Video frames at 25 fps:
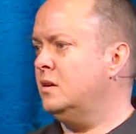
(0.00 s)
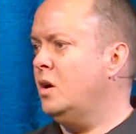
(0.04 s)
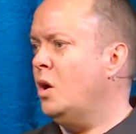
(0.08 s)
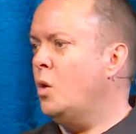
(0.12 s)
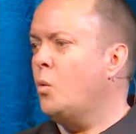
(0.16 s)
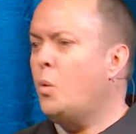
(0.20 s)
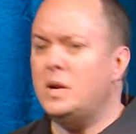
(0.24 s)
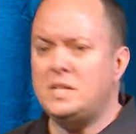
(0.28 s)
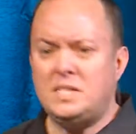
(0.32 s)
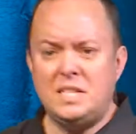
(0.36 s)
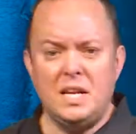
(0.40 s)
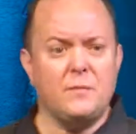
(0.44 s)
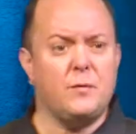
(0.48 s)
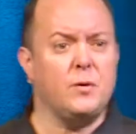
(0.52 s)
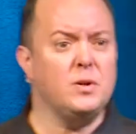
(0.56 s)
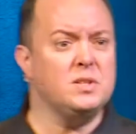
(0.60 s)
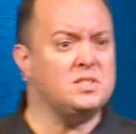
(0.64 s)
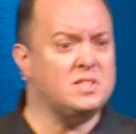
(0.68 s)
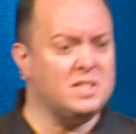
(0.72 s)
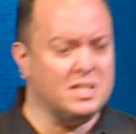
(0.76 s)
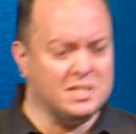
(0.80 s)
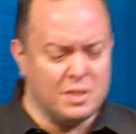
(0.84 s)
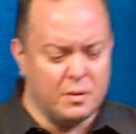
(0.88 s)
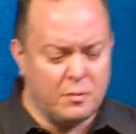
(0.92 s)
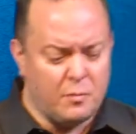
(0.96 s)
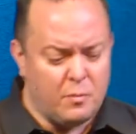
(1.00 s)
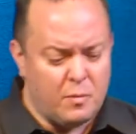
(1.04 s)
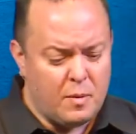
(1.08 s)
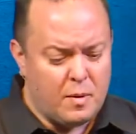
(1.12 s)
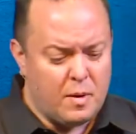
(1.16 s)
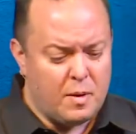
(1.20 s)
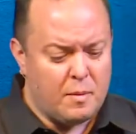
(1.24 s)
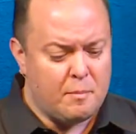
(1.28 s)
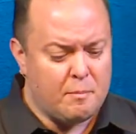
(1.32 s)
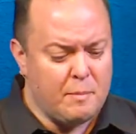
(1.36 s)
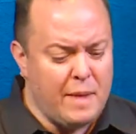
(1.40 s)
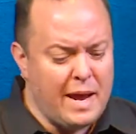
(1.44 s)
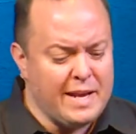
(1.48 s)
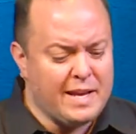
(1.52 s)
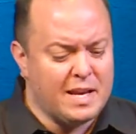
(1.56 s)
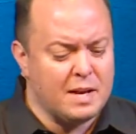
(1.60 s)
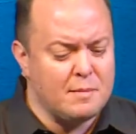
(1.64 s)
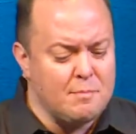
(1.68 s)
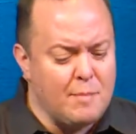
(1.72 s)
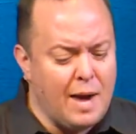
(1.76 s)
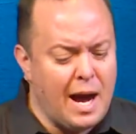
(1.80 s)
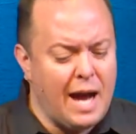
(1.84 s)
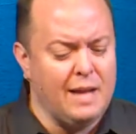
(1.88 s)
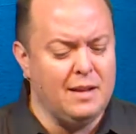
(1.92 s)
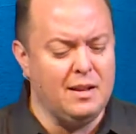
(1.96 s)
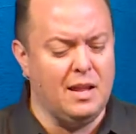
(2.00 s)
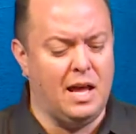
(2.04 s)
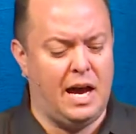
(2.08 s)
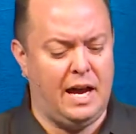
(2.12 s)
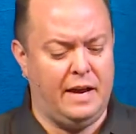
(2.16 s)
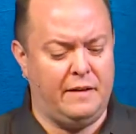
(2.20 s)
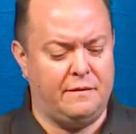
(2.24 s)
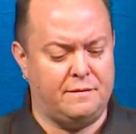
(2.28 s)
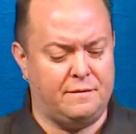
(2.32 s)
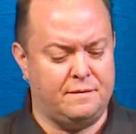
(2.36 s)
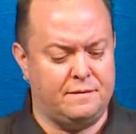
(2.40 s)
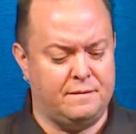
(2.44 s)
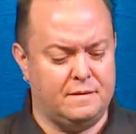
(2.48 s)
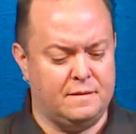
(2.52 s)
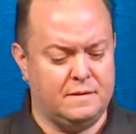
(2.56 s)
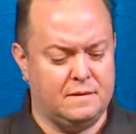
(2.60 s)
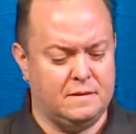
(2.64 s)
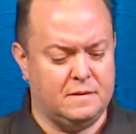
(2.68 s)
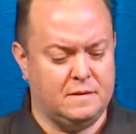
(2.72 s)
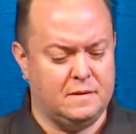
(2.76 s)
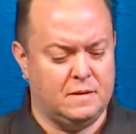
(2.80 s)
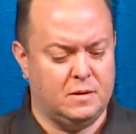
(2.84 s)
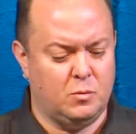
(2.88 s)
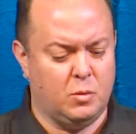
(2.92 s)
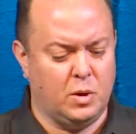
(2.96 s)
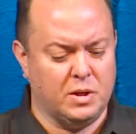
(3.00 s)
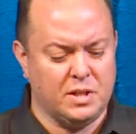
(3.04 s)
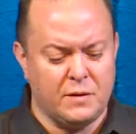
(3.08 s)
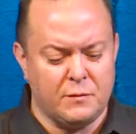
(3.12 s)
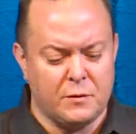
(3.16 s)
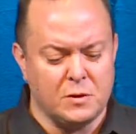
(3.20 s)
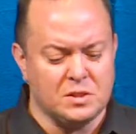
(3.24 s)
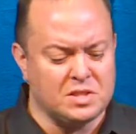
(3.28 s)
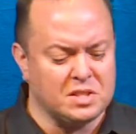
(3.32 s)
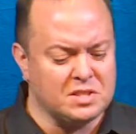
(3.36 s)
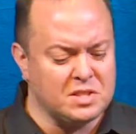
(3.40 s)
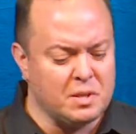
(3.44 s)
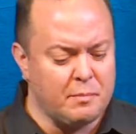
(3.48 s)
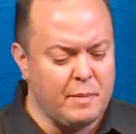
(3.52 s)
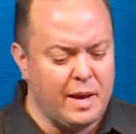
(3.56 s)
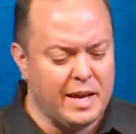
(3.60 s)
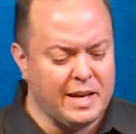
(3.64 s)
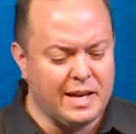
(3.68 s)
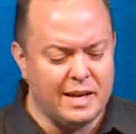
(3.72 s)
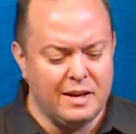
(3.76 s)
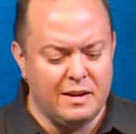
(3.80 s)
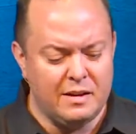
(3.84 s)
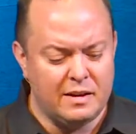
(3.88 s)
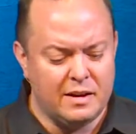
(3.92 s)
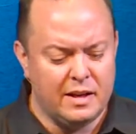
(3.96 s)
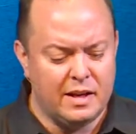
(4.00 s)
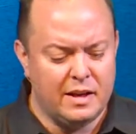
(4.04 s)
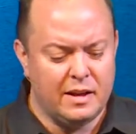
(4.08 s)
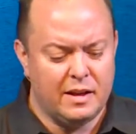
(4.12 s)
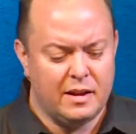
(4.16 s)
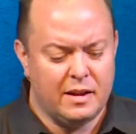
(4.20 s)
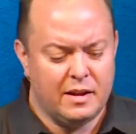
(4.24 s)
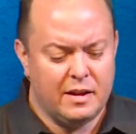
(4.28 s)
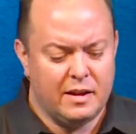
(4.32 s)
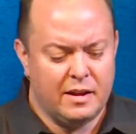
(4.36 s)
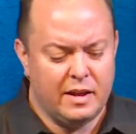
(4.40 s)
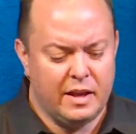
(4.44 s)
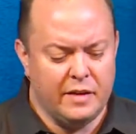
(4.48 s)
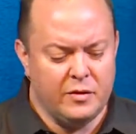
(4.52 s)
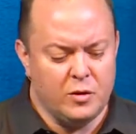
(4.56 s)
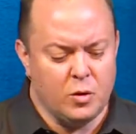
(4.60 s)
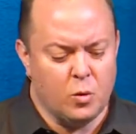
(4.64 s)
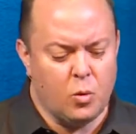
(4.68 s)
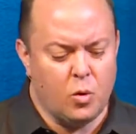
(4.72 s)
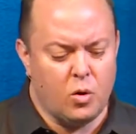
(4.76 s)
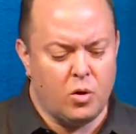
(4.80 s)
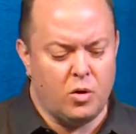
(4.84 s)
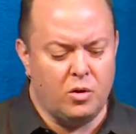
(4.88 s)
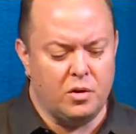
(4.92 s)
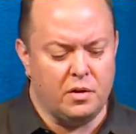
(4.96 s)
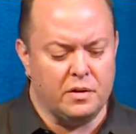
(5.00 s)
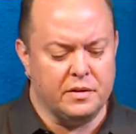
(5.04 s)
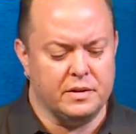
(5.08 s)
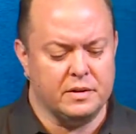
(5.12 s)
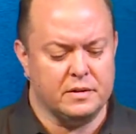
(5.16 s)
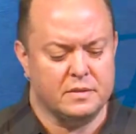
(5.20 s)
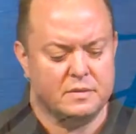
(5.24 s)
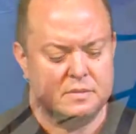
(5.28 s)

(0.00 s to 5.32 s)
What difference does it make in my life? What difference does it make in the world?